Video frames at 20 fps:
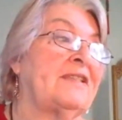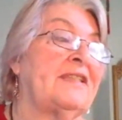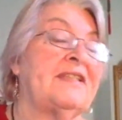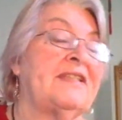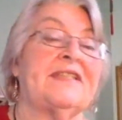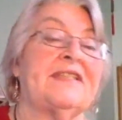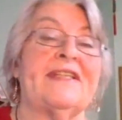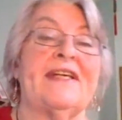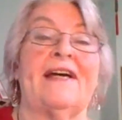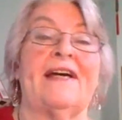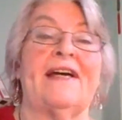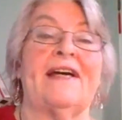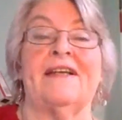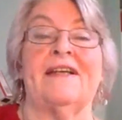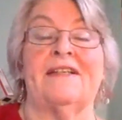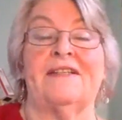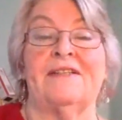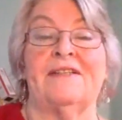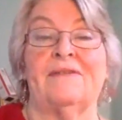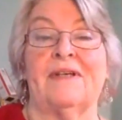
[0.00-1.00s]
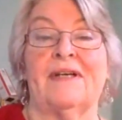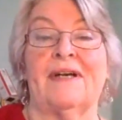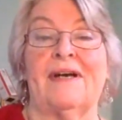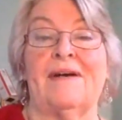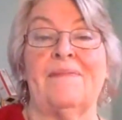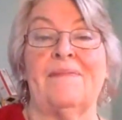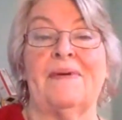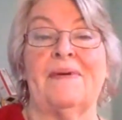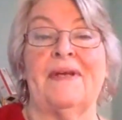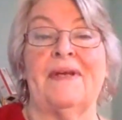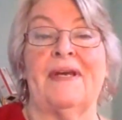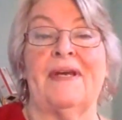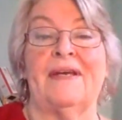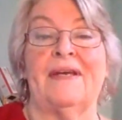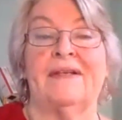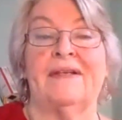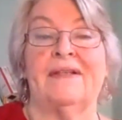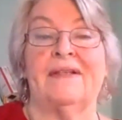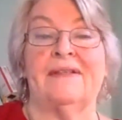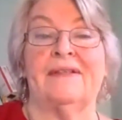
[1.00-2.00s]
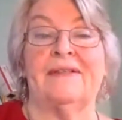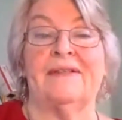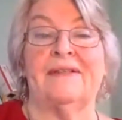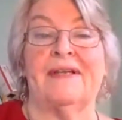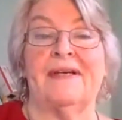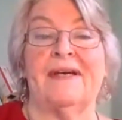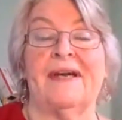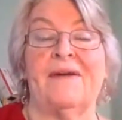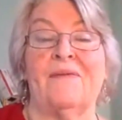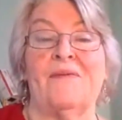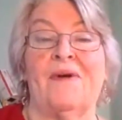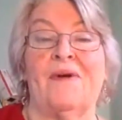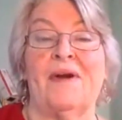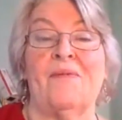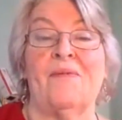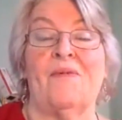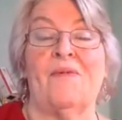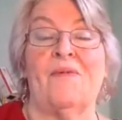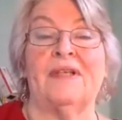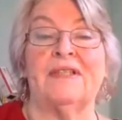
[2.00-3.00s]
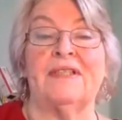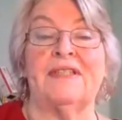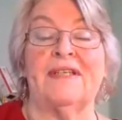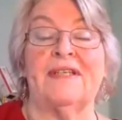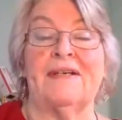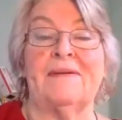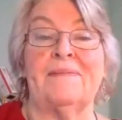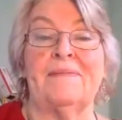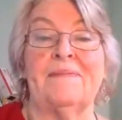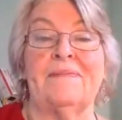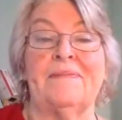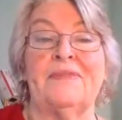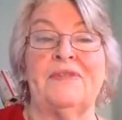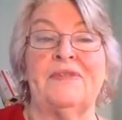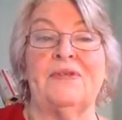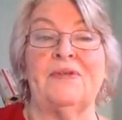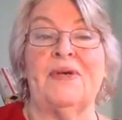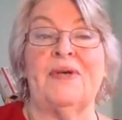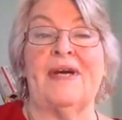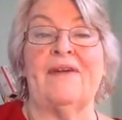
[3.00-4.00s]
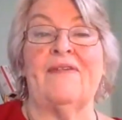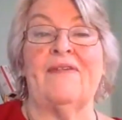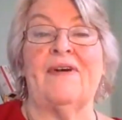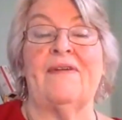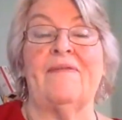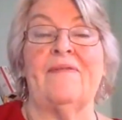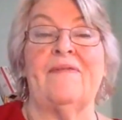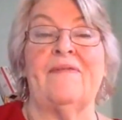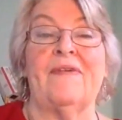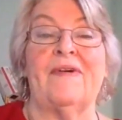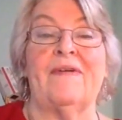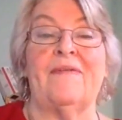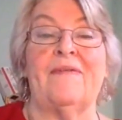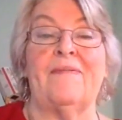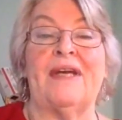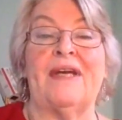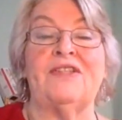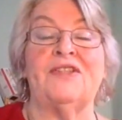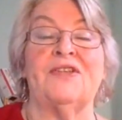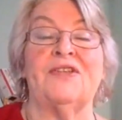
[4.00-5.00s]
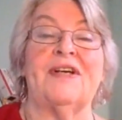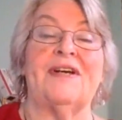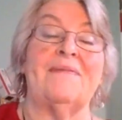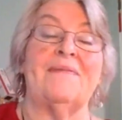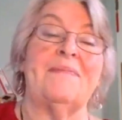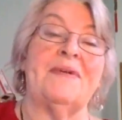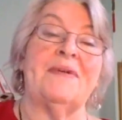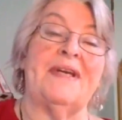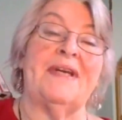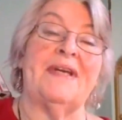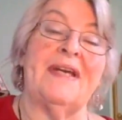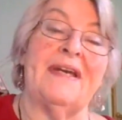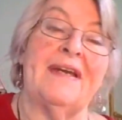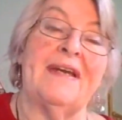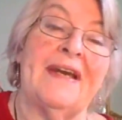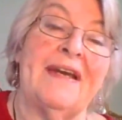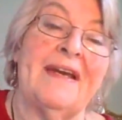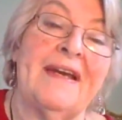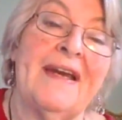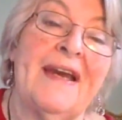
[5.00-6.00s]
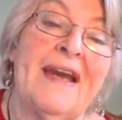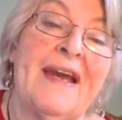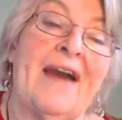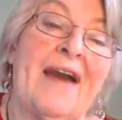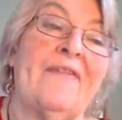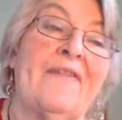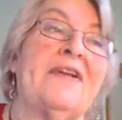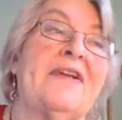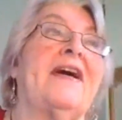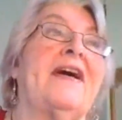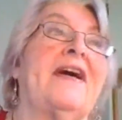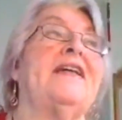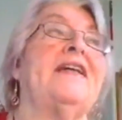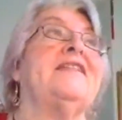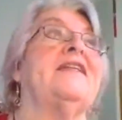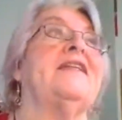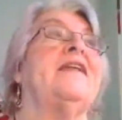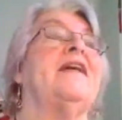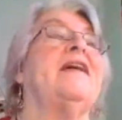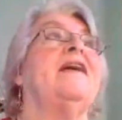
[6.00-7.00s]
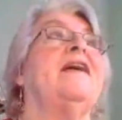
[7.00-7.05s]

sell it to a company. Like I want to have a major company advertise it.